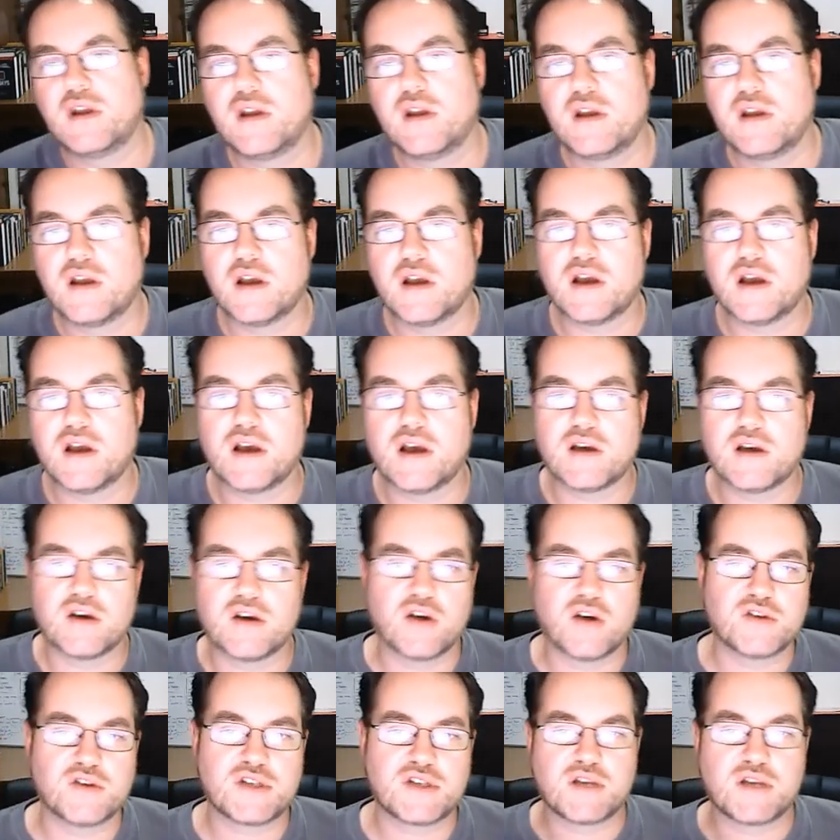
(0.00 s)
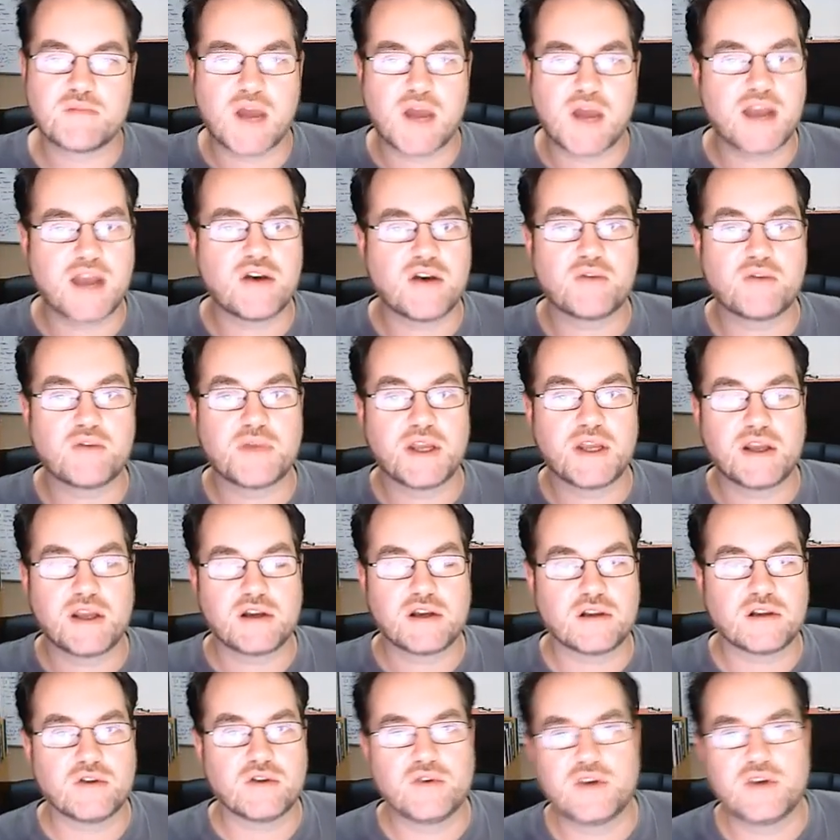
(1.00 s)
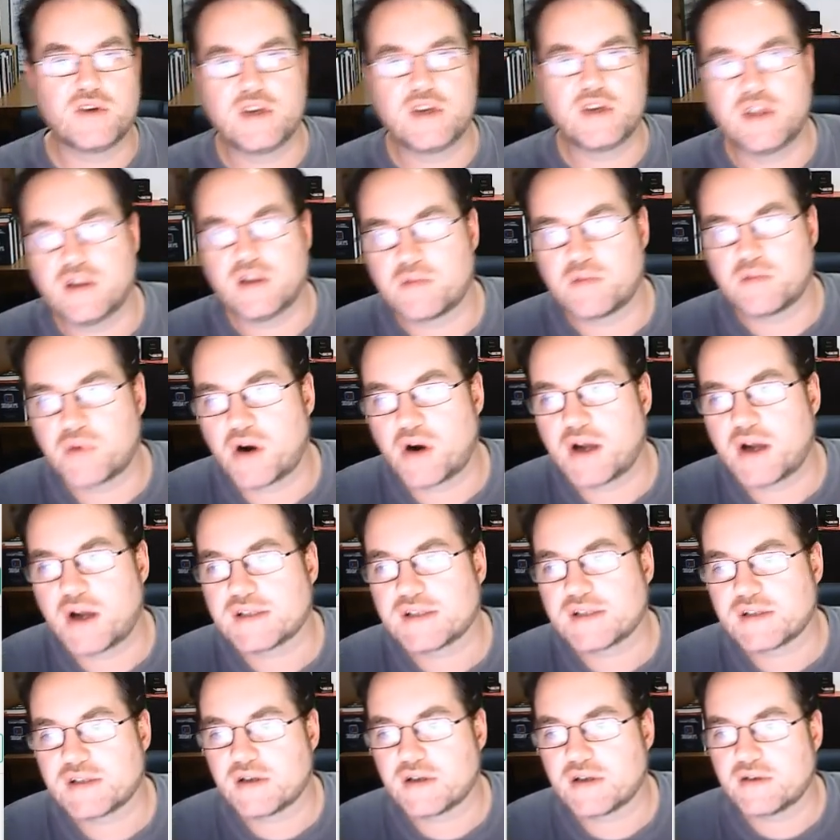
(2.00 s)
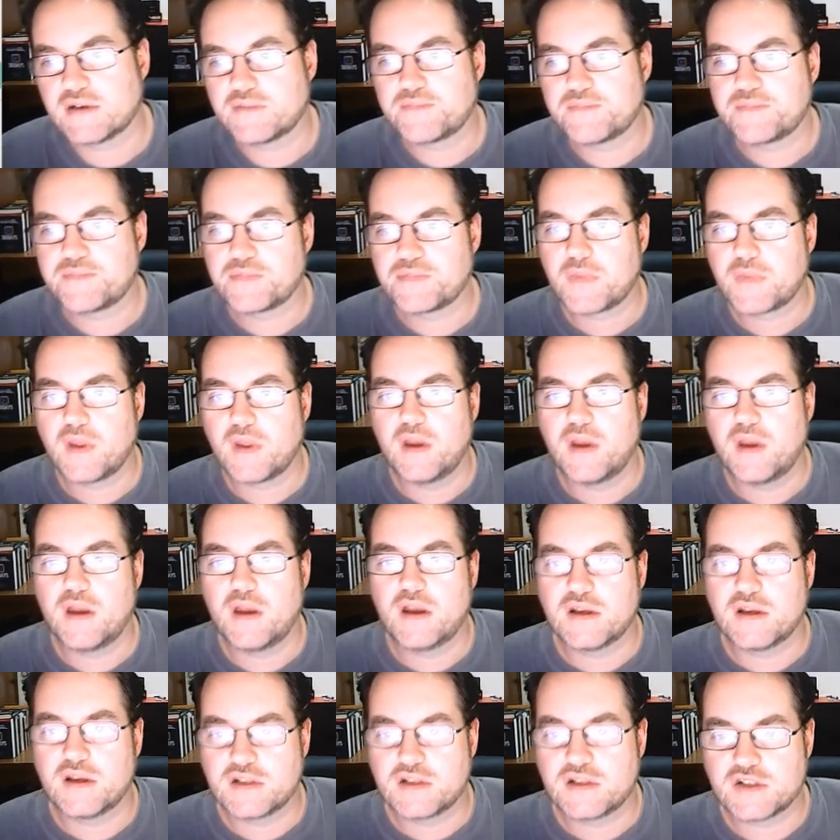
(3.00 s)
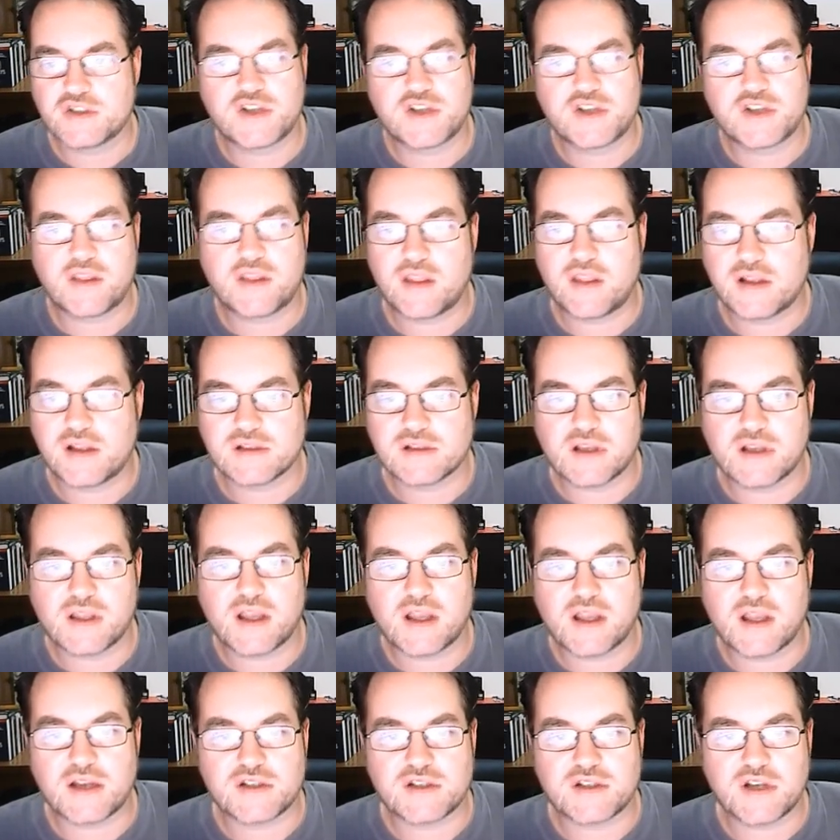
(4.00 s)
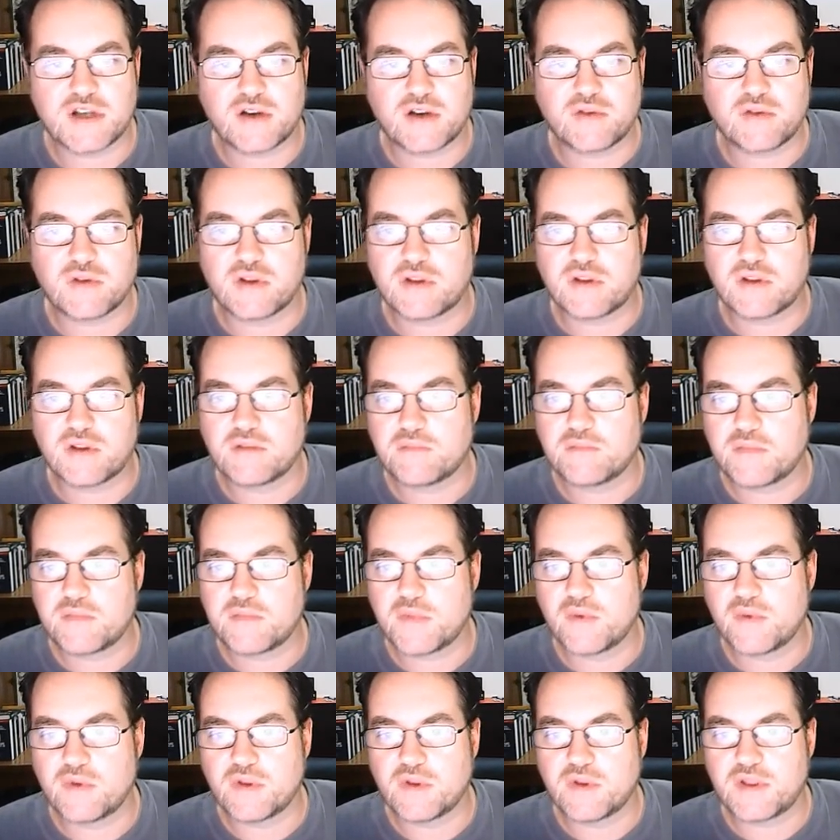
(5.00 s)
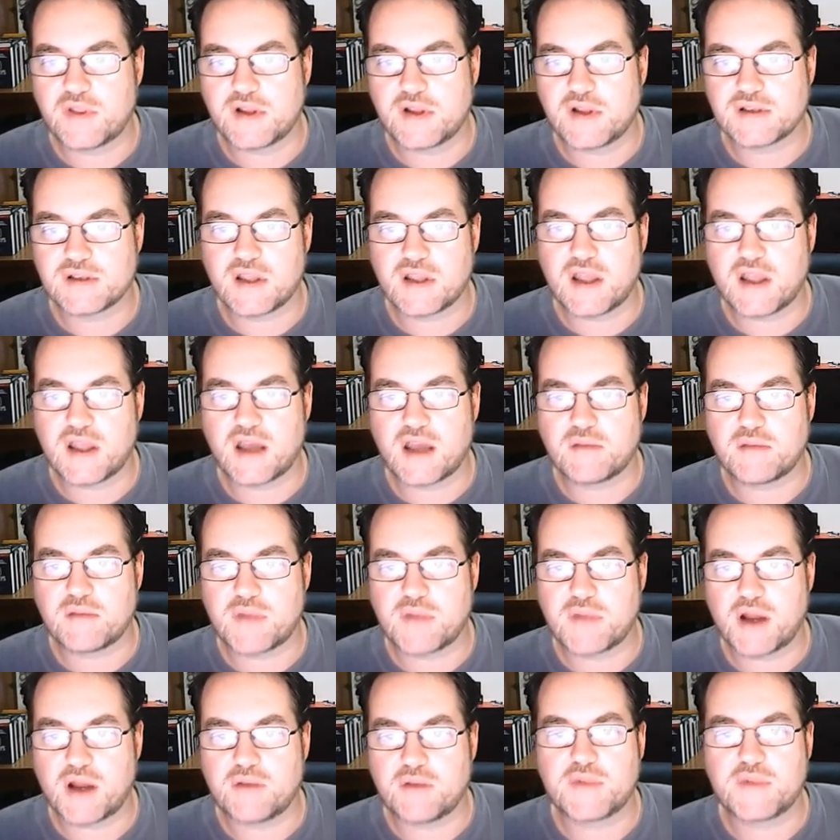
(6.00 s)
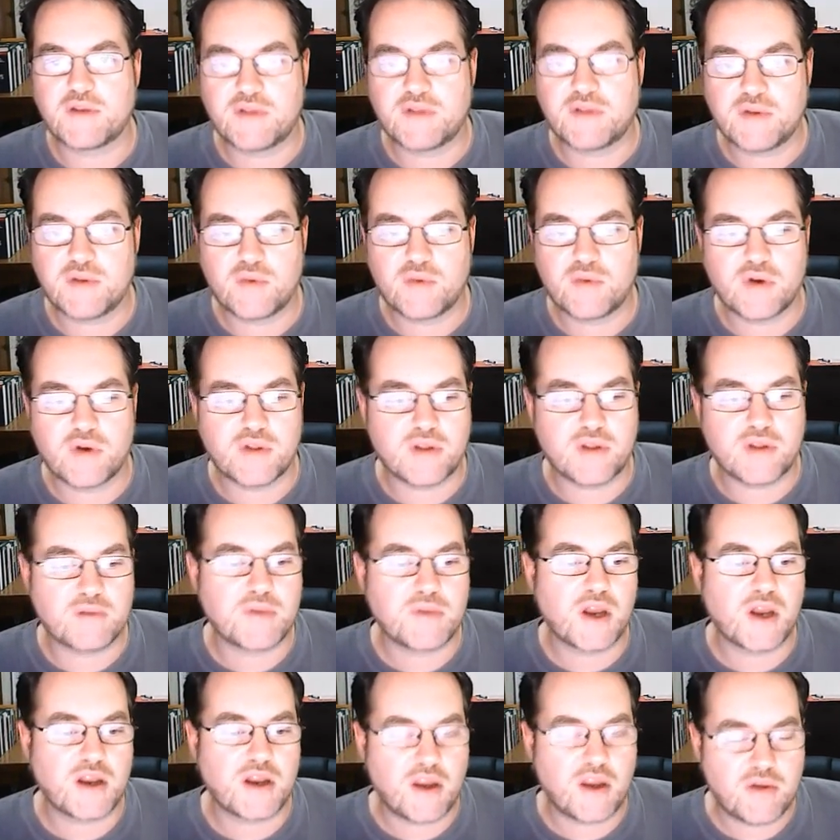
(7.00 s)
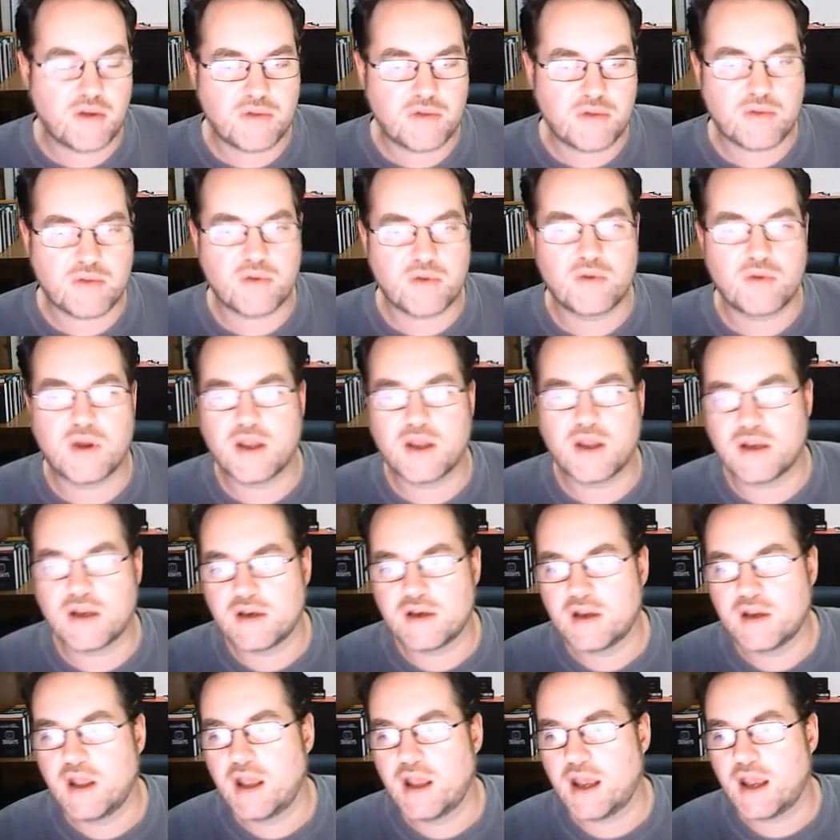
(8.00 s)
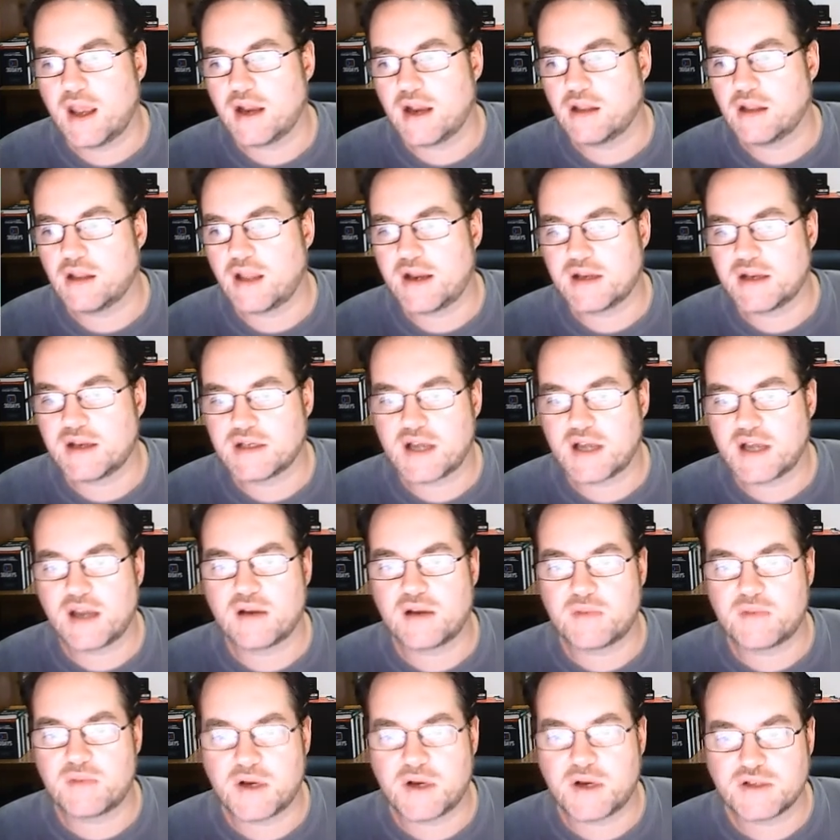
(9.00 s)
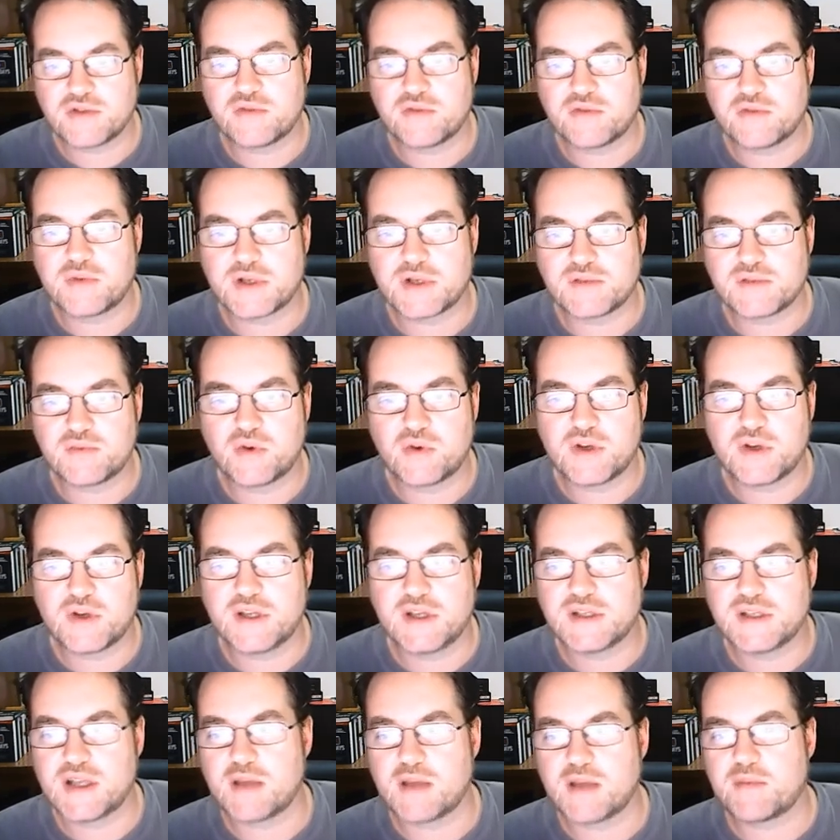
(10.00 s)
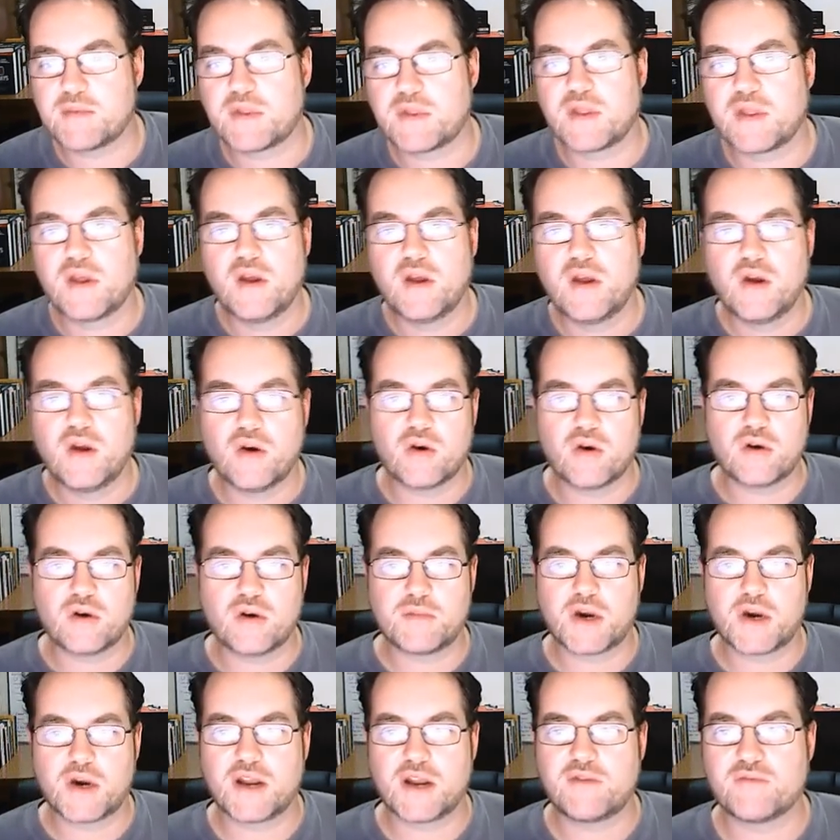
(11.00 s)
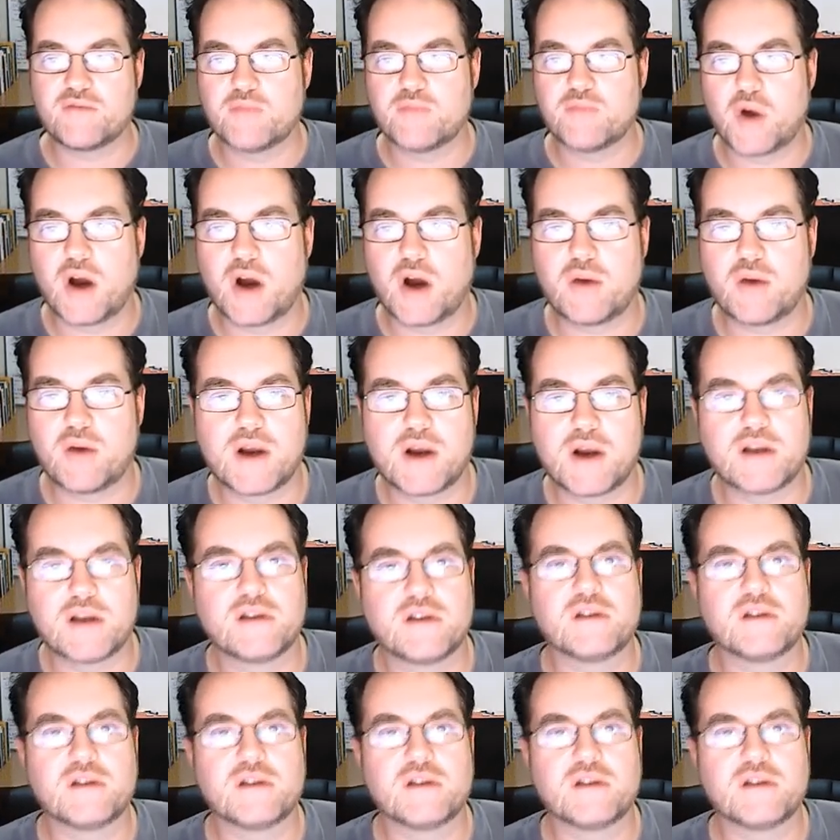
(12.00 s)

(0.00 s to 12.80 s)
hosting may not be included in the price, so just check things like that, check all things like that. But definitely worth. I'm going to go through, and at a later date I might do a much more in-depth, or I might even buy one and